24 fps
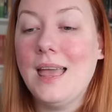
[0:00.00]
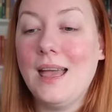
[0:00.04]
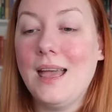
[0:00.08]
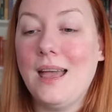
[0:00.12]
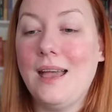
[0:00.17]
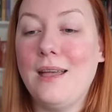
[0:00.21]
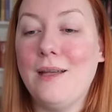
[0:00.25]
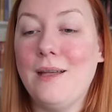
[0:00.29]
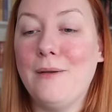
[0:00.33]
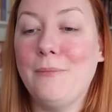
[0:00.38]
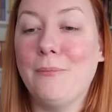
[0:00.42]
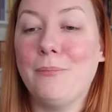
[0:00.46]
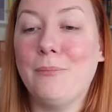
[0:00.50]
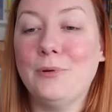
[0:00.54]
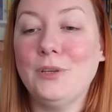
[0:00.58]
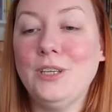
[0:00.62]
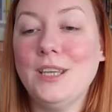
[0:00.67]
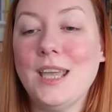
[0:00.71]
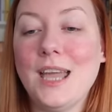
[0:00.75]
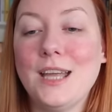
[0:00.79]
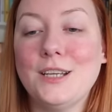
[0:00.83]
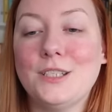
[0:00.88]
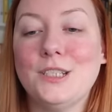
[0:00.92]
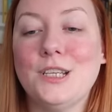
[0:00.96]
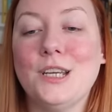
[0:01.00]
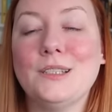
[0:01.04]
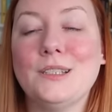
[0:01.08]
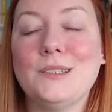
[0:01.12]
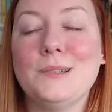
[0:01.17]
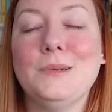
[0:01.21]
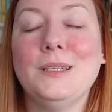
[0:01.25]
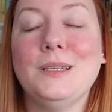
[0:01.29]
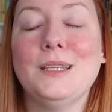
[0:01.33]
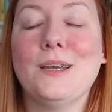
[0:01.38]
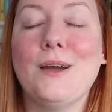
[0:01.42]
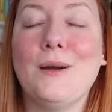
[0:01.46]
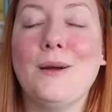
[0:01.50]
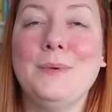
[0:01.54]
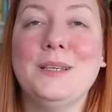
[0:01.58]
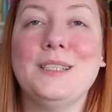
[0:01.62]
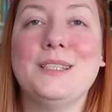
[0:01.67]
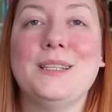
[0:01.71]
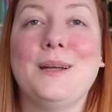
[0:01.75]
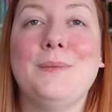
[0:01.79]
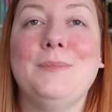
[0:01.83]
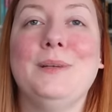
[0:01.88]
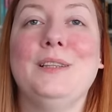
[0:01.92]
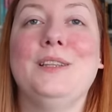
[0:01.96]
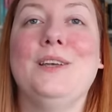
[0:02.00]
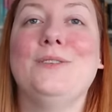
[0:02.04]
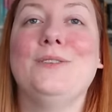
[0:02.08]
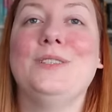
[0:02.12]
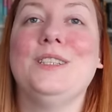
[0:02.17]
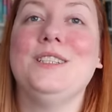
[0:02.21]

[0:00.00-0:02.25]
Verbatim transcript: um, but yeah, chat to me in the comments down below.